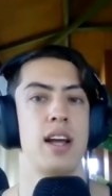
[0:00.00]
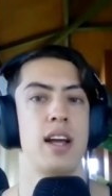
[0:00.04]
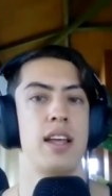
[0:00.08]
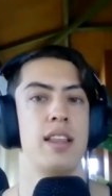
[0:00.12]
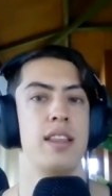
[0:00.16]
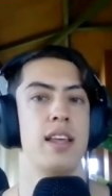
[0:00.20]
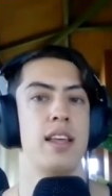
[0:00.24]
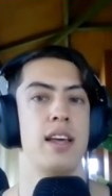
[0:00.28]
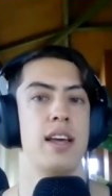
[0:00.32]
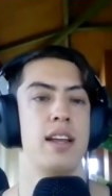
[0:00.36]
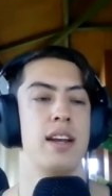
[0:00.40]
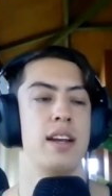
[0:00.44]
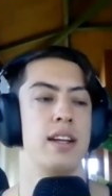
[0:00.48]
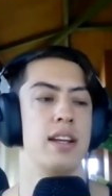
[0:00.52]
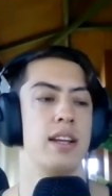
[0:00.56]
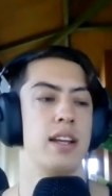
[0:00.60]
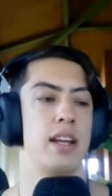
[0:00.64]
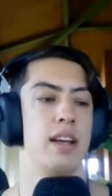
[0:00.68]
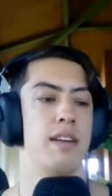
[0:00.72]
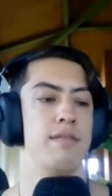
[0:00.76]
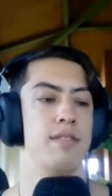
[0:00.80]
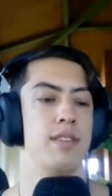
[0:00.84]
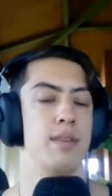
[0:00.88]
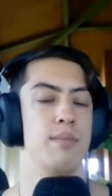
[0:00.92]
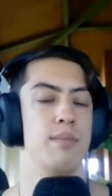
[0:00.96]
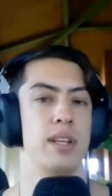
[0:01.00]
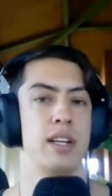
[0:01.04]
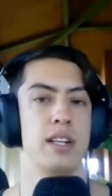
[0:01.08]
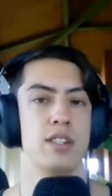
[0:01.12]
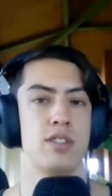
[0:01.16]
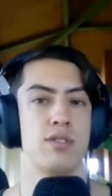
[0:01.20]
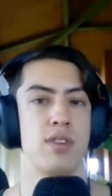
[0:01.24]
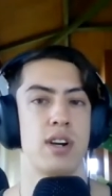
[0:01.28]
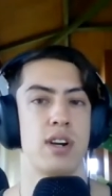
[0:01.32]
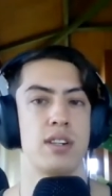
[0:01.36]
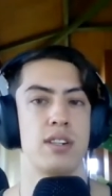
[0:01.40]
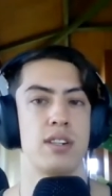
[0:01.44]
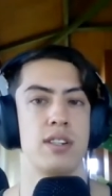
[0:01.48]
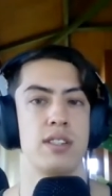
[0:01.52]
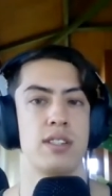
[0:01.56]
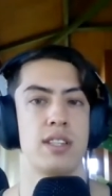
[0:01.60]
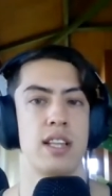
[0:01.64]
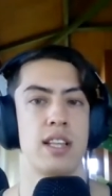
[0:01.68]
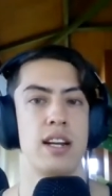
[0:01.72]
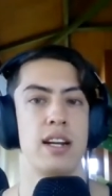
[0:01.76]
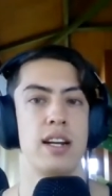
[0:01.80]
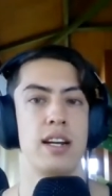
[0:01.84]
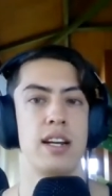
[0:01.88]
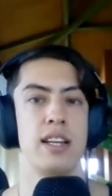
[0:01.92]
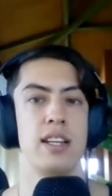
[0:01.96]
and then give them the instructions
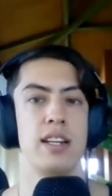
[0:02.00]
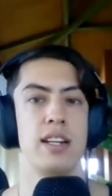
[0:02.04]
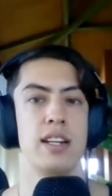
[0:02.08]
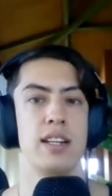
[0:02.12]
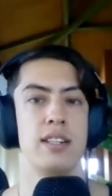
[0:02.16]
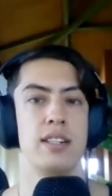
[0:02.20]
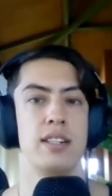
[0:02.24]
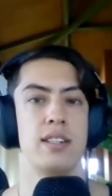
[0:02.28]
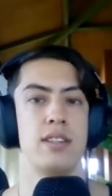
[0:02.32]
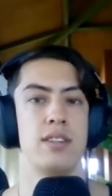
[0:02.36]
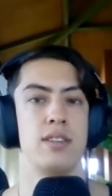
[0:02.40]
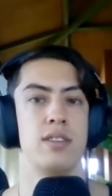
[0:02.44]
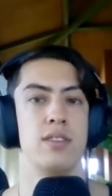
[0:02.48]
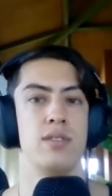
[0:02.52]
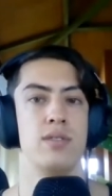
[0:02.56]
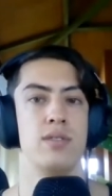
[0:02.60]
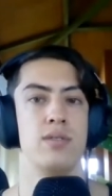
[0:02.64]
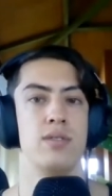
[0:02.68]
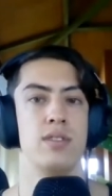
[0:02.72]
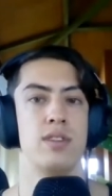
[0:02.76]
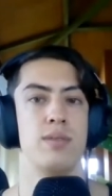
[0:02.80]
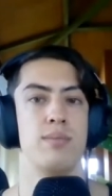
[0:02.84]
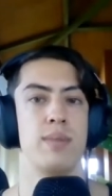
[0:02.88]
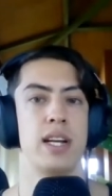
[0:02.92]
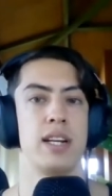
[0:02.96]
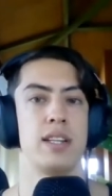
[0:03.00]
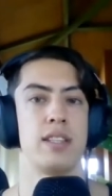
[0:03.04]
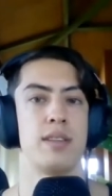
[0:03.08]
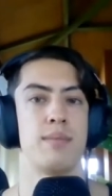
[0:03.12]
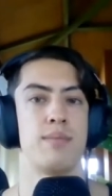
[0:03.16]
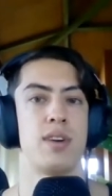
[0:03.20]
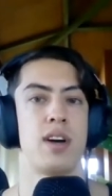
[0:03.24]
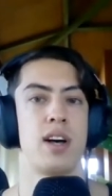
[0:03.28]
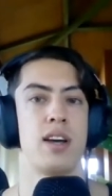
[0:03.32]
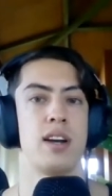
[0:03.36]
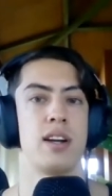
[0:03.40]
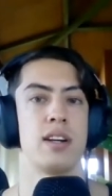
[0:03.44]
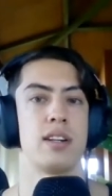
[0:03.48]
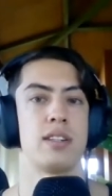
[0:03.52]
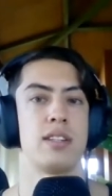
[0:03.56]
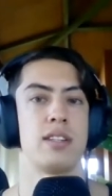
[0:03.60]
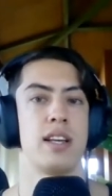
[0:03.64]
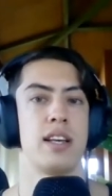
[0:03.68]
that it needed to make the products.